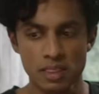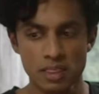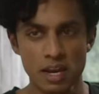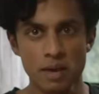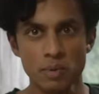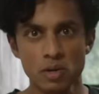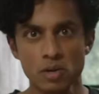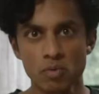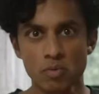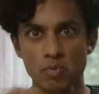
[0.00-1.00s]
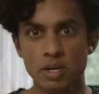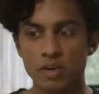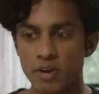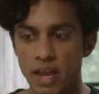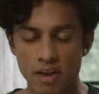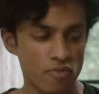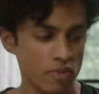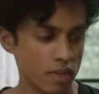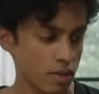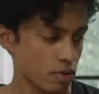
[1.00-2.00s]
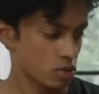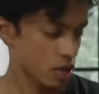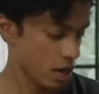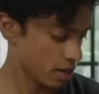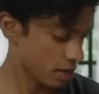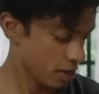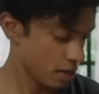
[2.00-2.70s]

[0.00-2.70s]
that I'm going to recreate for the other side.